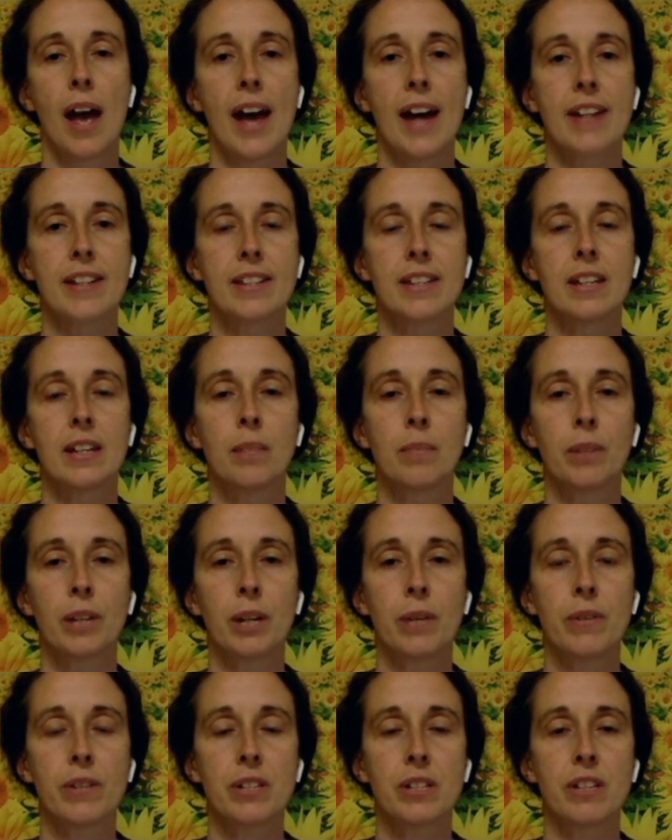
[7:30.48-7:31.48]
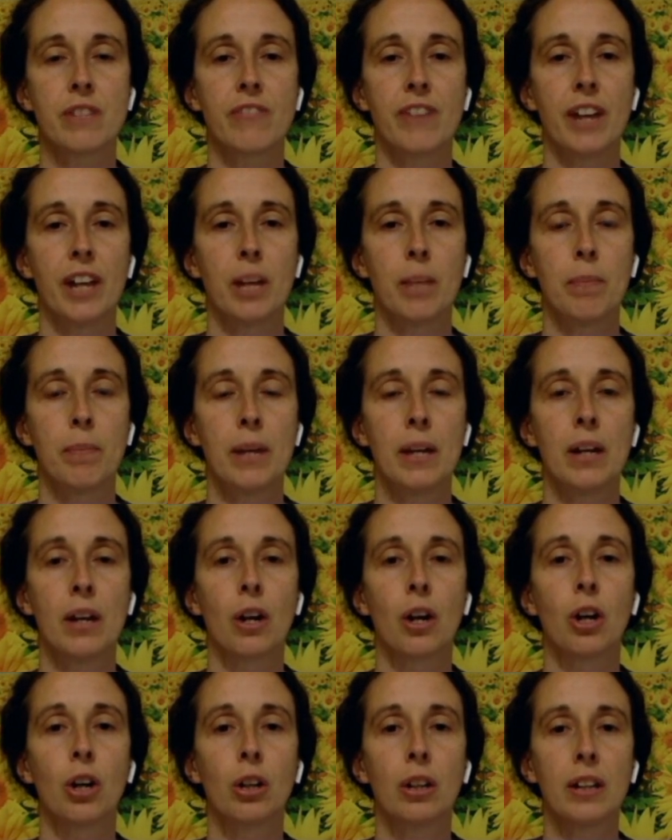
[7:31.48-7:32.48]
As the embryo is developing
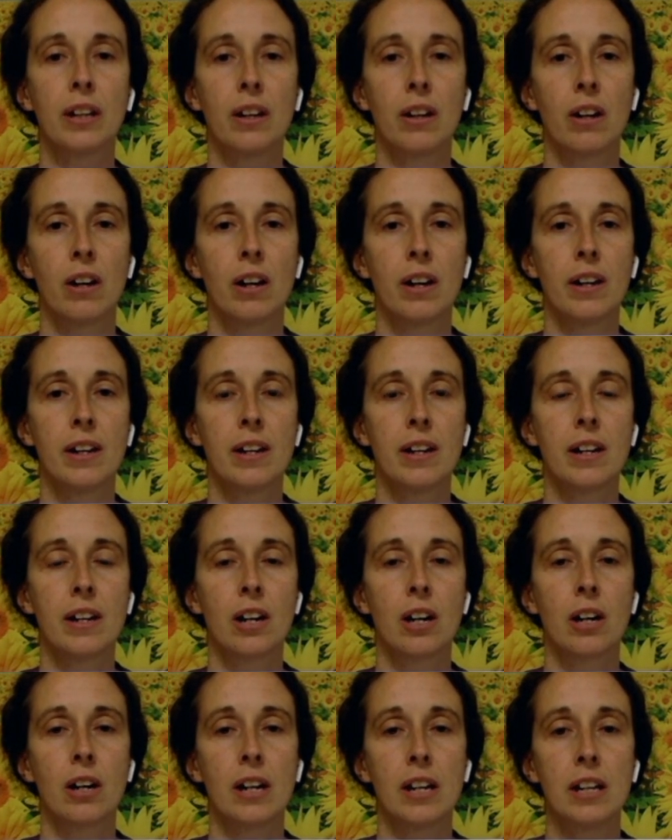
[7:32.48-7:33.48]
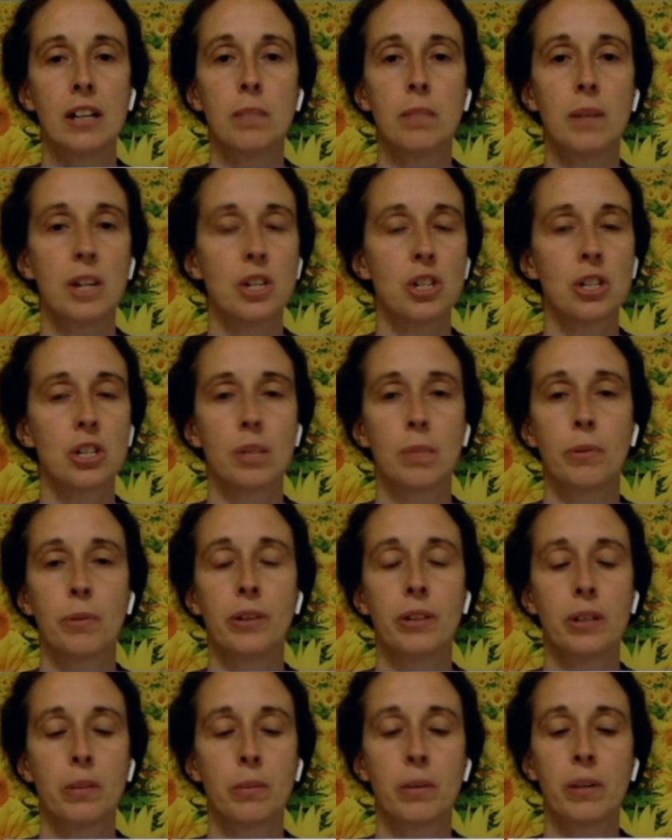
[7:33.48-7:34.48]
early on in our incubation, the
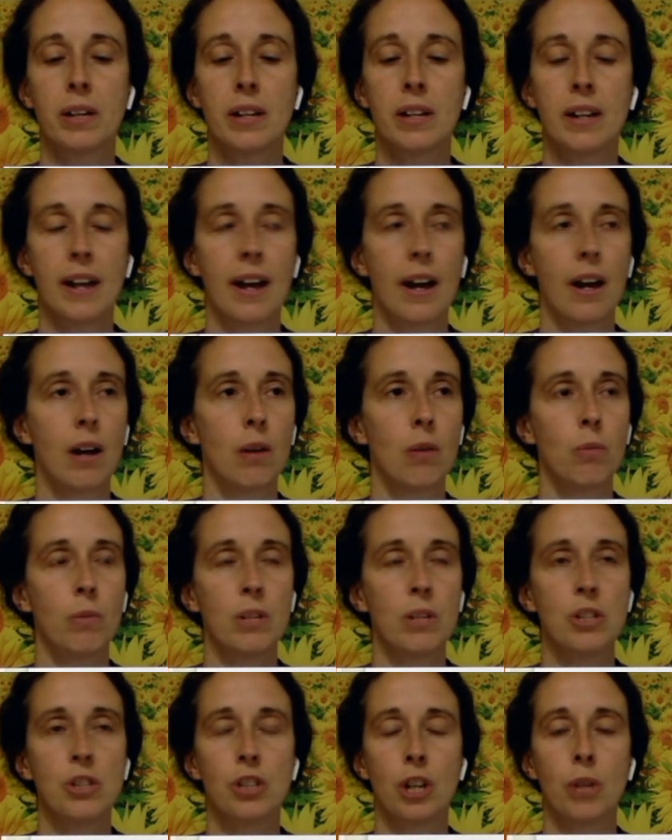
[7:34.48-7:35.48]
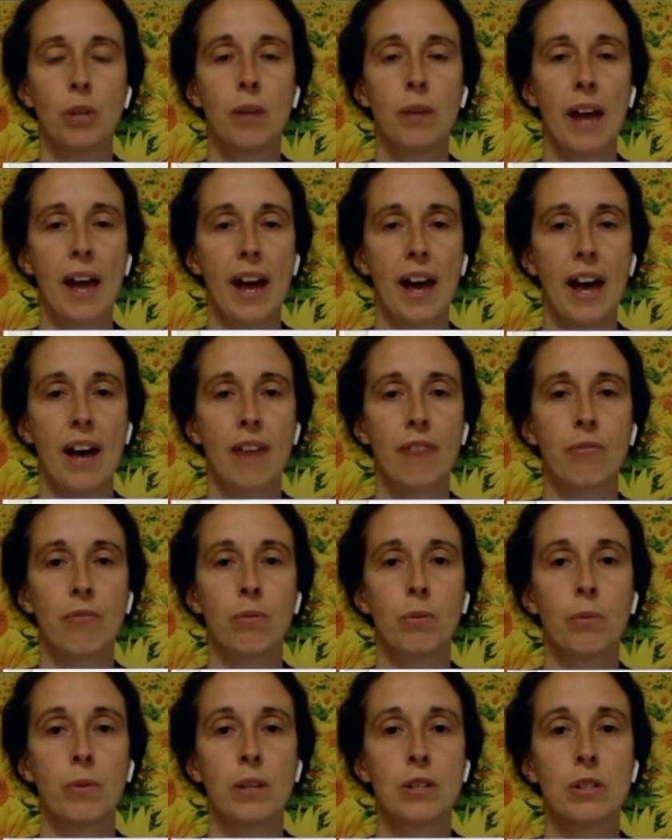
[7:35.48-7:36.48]
period that we're in now, we don't have
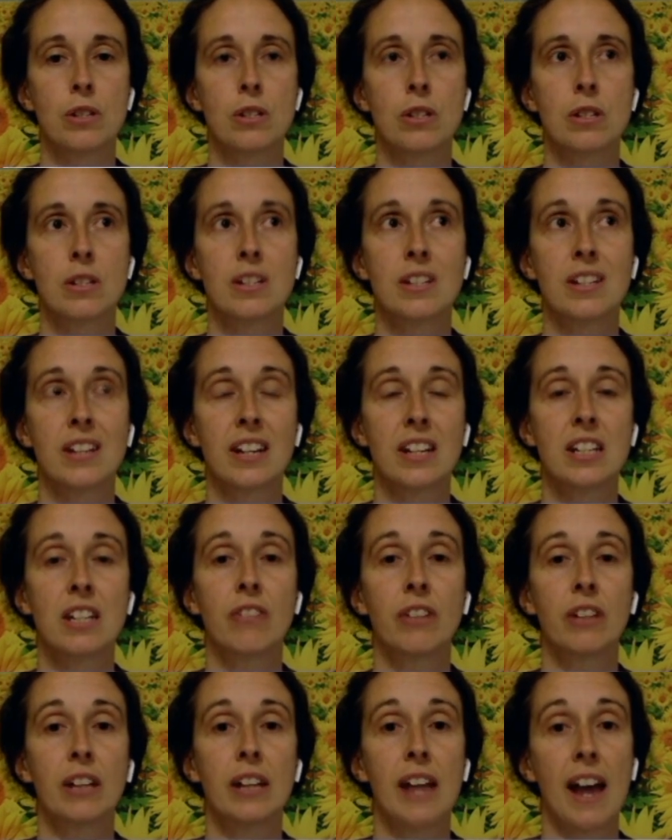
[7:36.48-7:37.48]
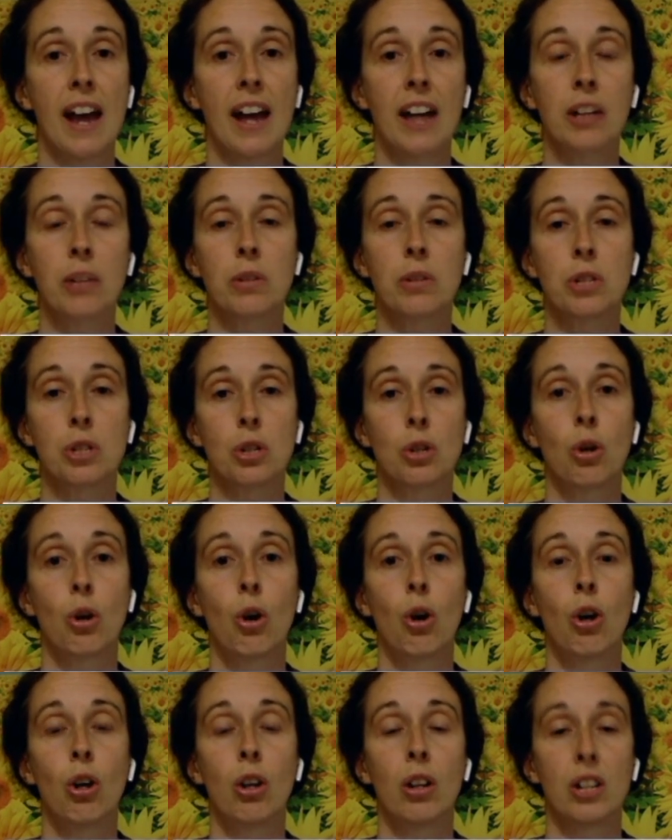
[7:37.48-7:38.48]
what is scientifically accurate to
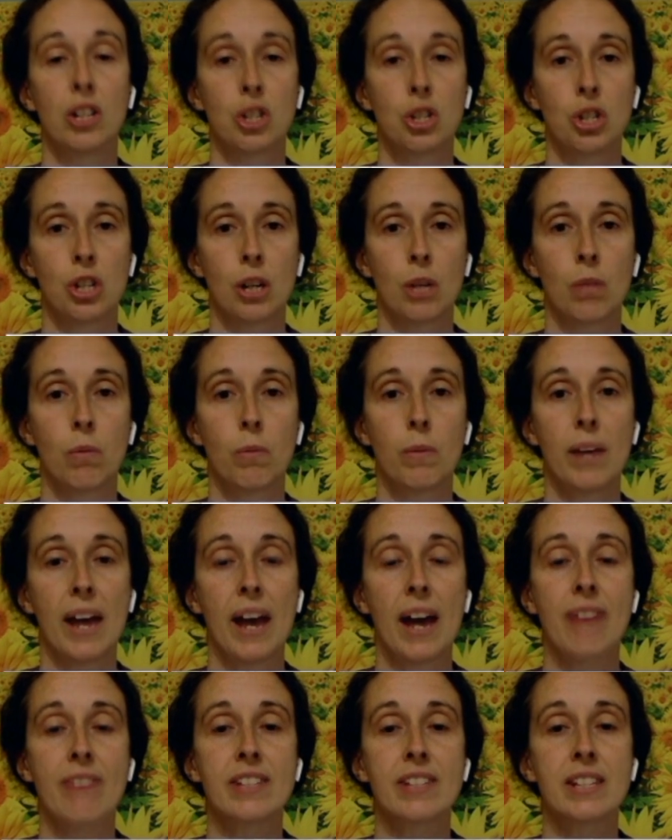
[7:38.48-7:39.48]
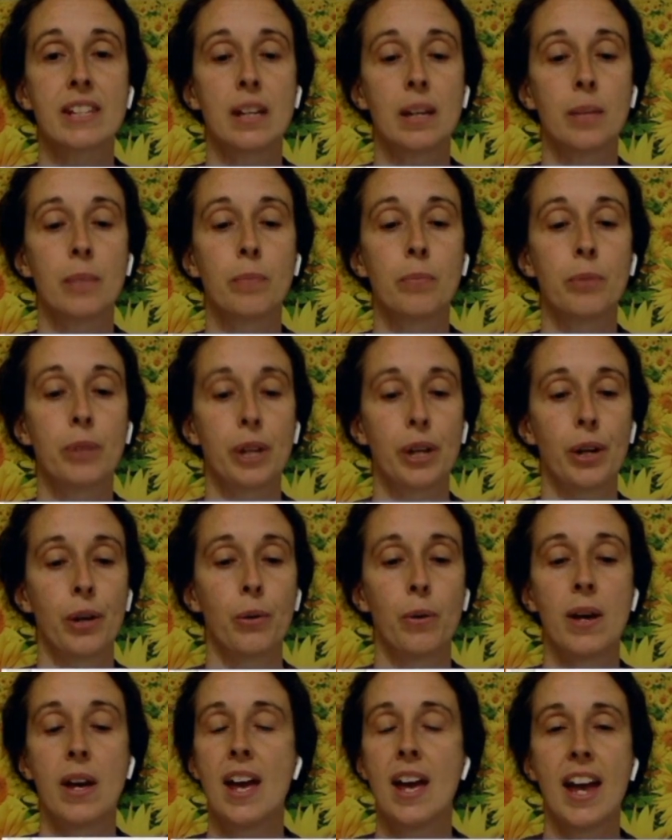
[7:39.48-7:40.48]
call a chick. What we have is an
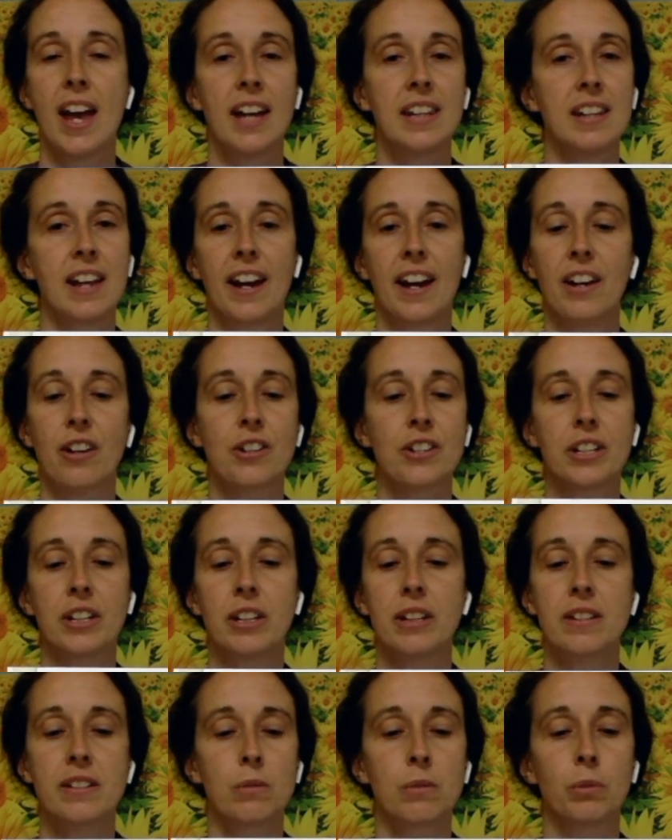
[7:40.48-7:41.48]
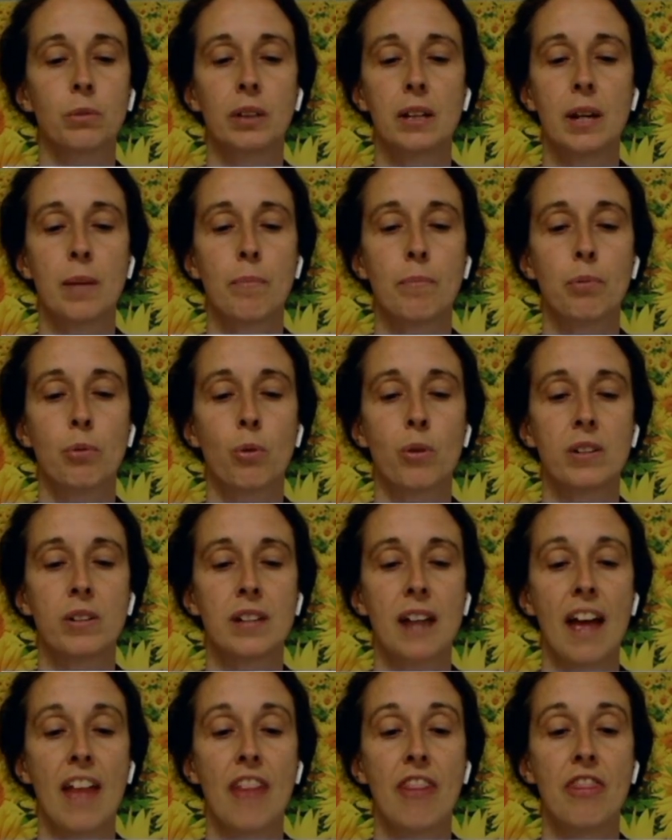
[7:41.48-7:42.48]
embryo. And the air cell isn't really
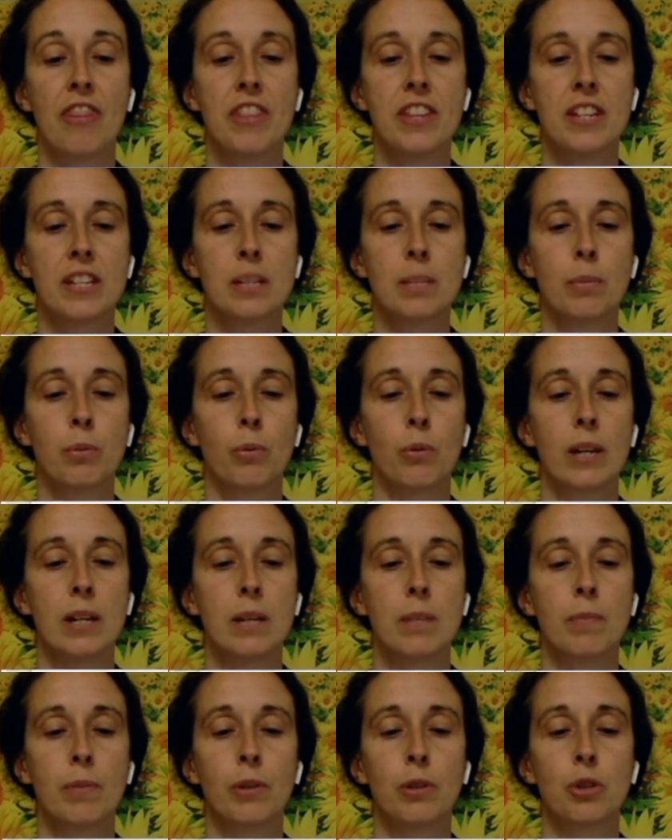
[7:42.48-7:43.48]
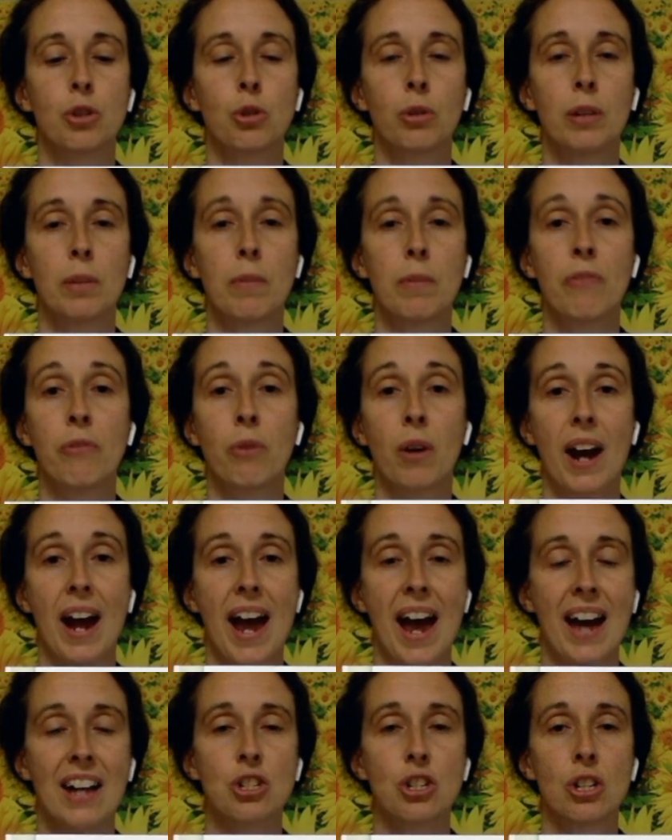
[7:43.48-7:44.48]
important at this point, but shortly before
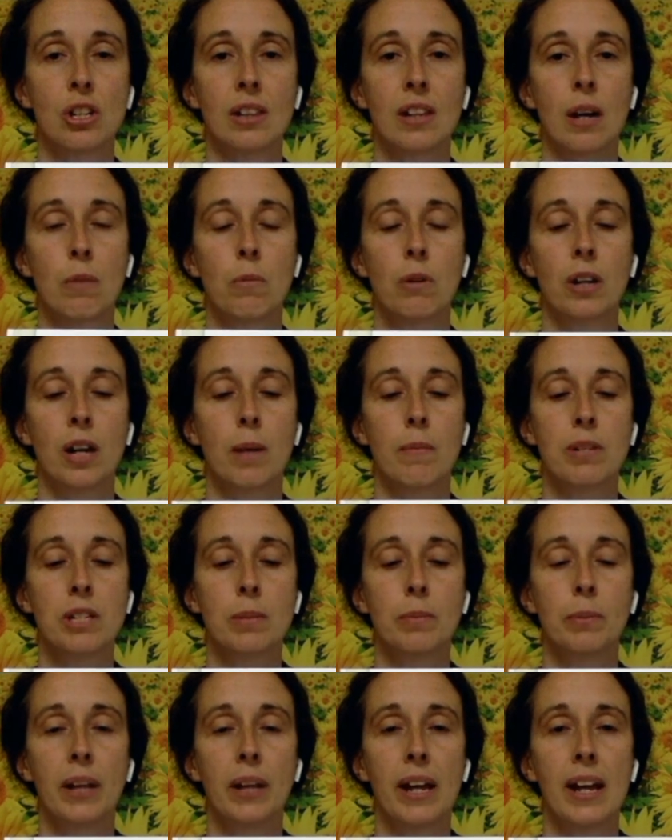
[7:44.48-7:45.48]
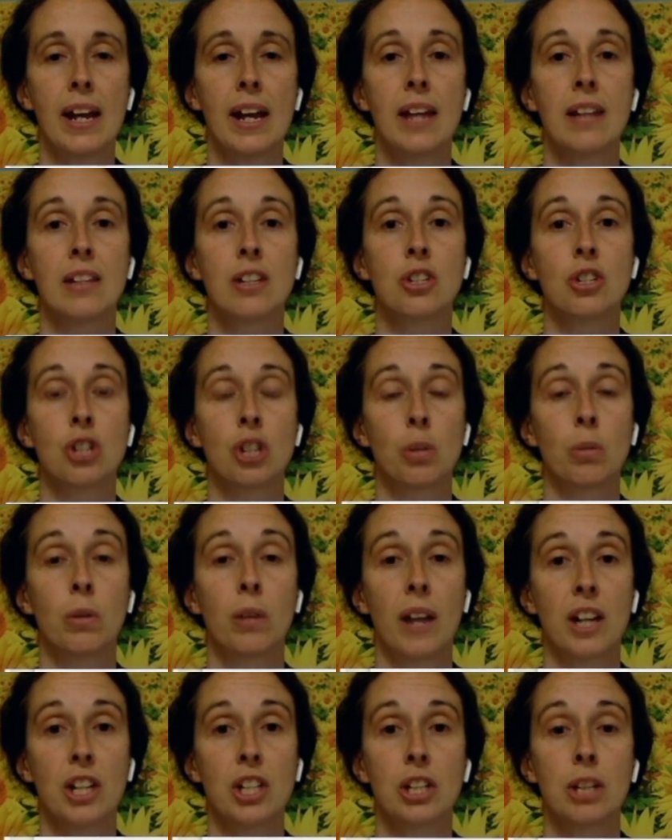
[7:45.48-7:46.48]
hatching that will come into play and the chick
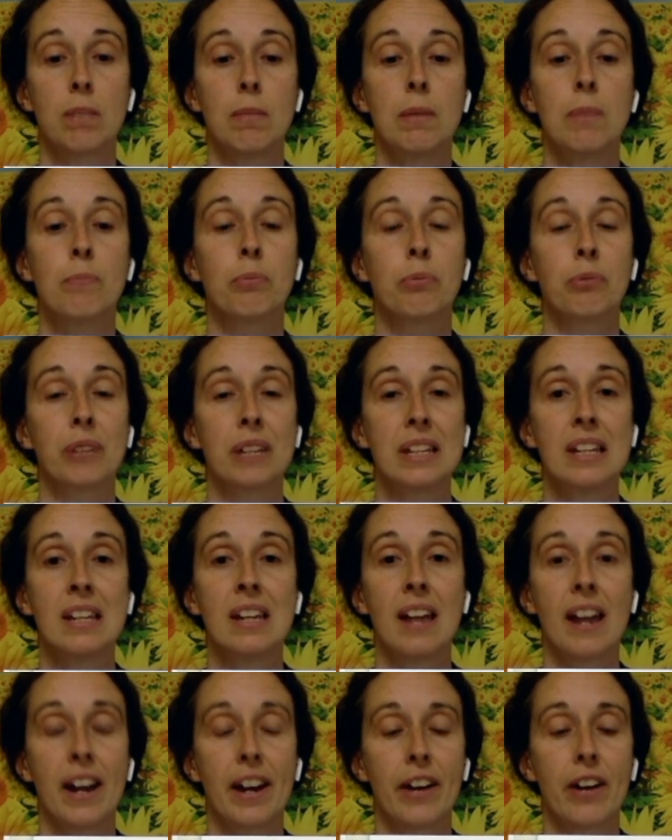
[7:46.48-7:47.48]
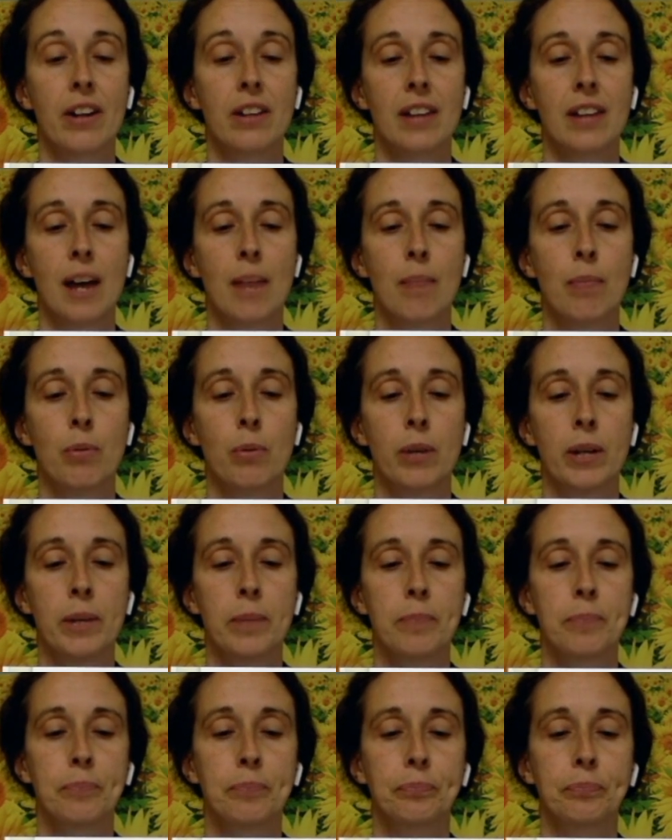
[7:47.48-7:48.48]
will actually be breathing air at that point.